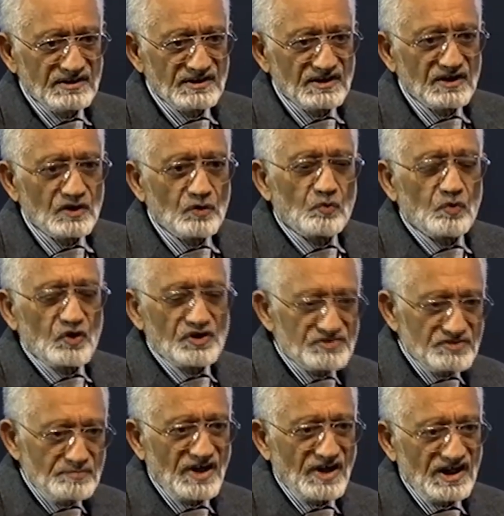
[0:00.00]
what's the
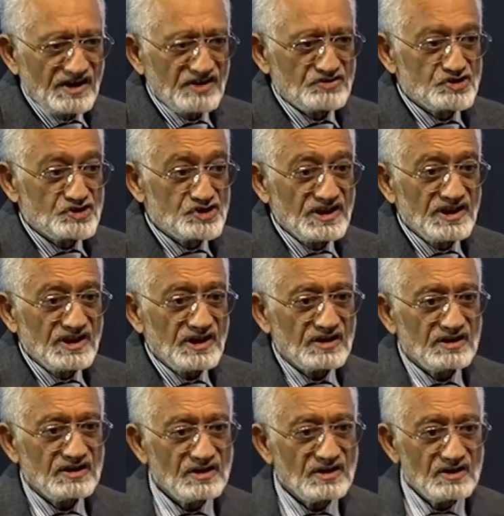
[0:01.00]
market
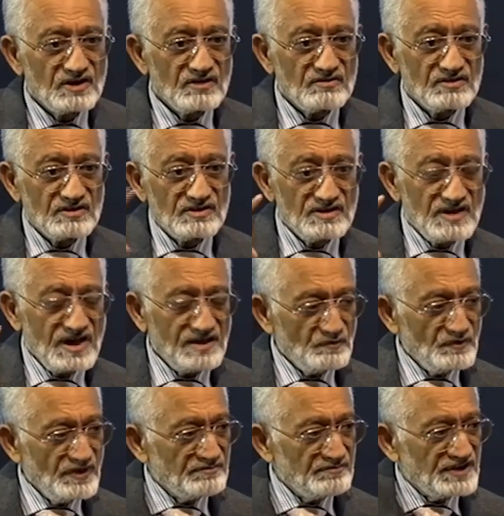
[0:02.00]
share that we
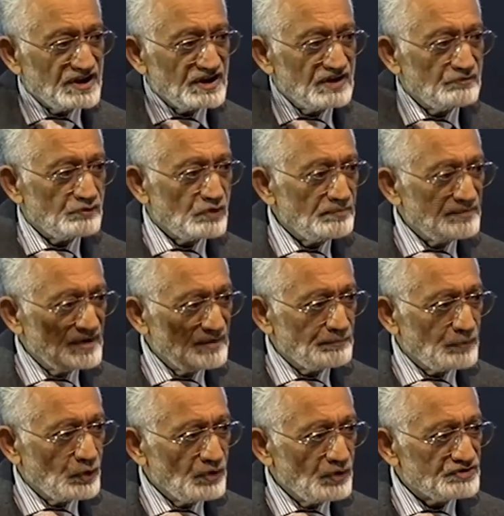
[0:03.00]
have taken from
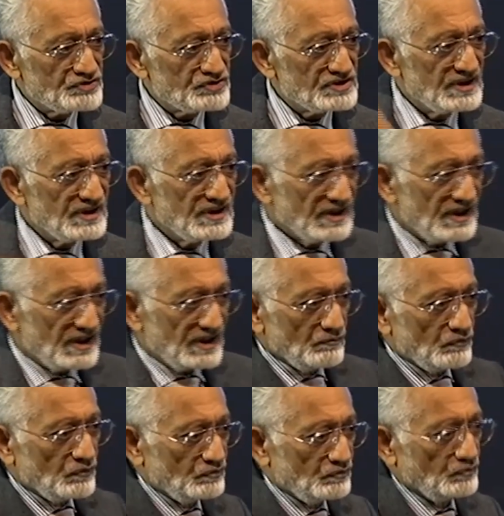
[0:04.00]
imports, and
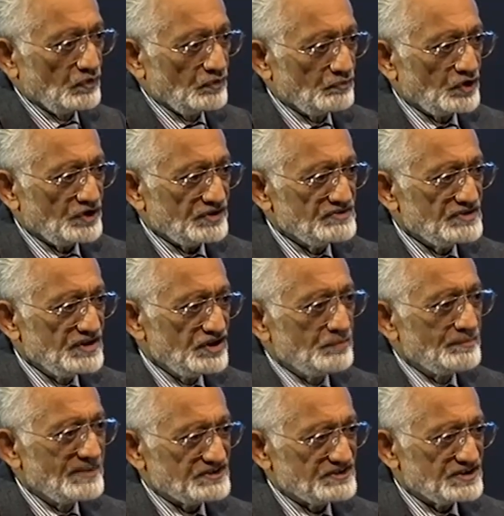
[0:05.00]
what is the
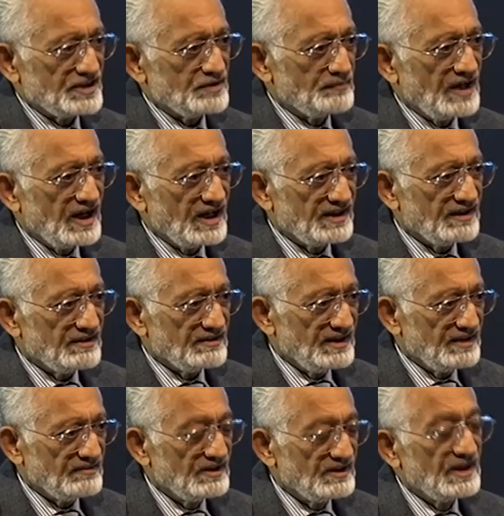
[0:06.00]
domestic market. That
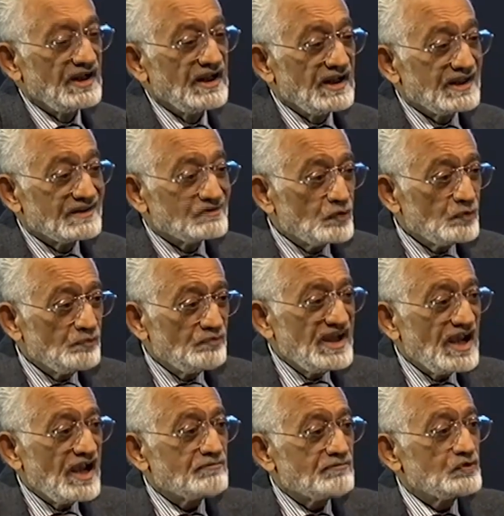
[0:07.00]
so we
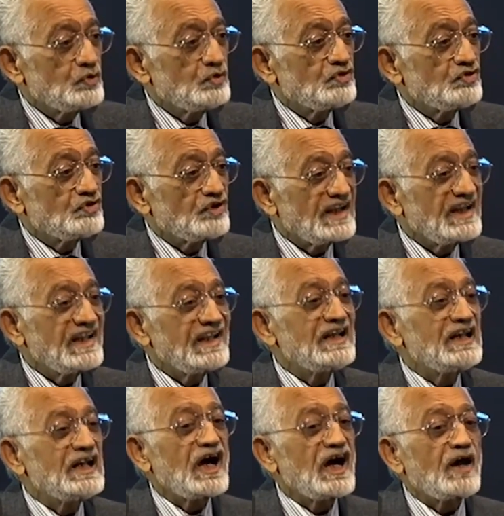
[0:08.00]
have to
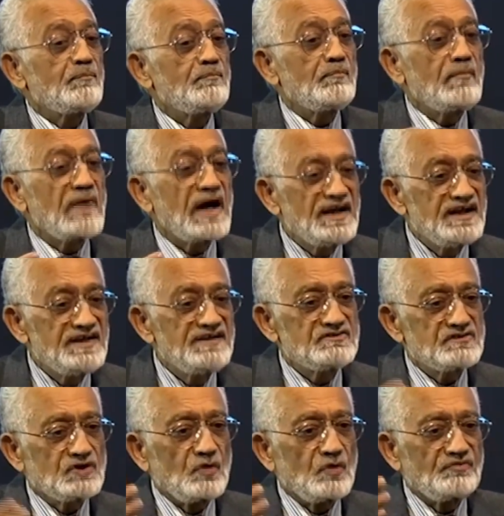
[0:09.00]
train our minds
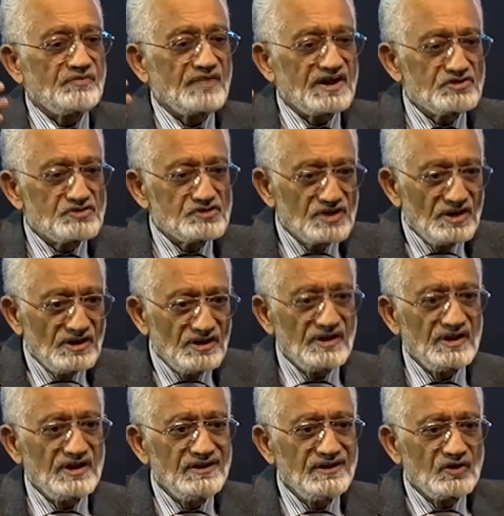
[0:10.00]
of our
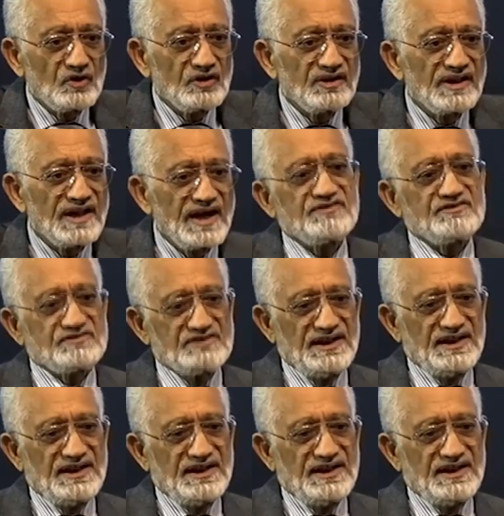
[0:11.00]
children on that side,